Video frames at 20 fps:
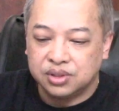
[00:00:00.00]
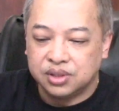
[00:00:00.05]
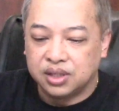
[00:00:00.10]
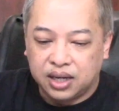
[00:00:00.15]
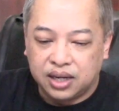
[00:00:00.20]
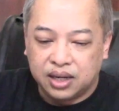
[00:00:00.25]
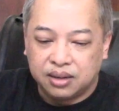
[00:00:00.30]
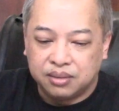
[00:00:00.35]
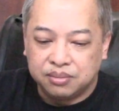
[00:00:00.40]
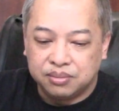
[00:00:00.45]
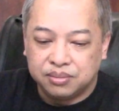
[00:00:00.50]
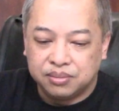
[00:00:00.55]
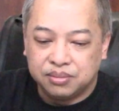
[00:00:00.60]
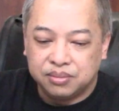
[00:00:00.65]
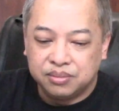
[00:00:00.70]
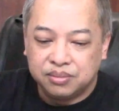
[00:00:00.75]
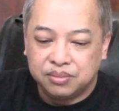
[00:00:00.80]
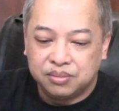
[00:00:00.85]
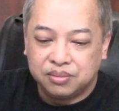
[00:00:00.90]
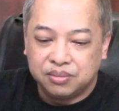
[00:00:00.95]

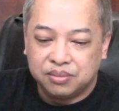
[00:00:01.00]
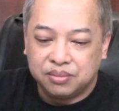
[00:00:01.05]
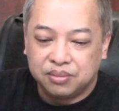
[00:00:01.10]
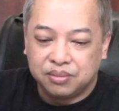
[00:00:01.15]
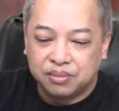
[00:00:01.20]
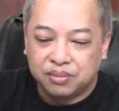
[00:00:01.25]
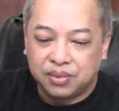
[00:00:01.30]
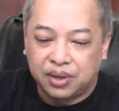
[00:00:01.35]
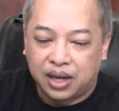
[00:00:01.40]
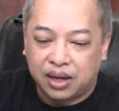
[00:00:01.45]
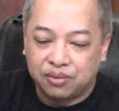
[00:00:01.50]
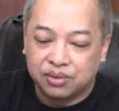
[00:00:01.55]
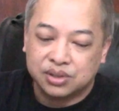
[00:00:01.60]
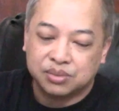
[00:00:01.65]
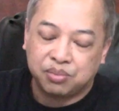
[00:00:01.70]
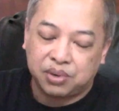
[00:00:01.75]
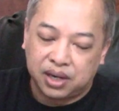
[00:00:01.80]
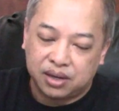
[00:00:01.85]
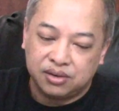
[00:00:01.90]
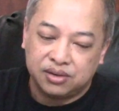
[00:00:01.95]
I was
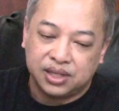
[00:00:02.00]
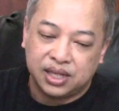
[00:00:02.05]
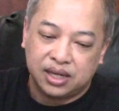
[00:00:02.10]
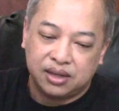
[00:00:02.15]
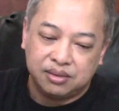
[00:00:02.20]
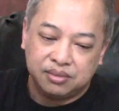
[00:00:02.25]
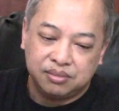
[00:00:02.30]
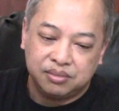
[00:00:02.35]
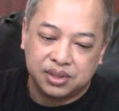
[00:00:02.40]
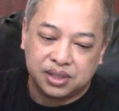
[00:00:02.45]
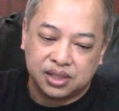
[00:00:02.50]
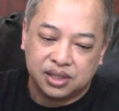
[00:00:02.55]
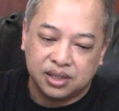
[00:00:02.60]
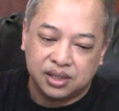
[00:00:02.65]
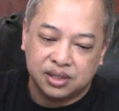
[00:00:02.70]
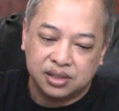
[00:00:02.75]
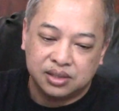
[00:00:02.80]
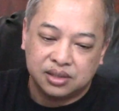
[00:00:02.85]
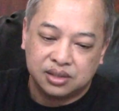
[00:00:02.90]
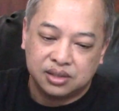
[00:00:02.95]
proud of that
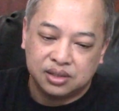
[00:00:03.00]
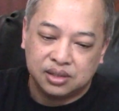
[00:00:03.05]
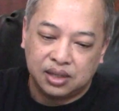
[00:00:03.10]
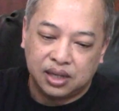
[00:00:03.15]
because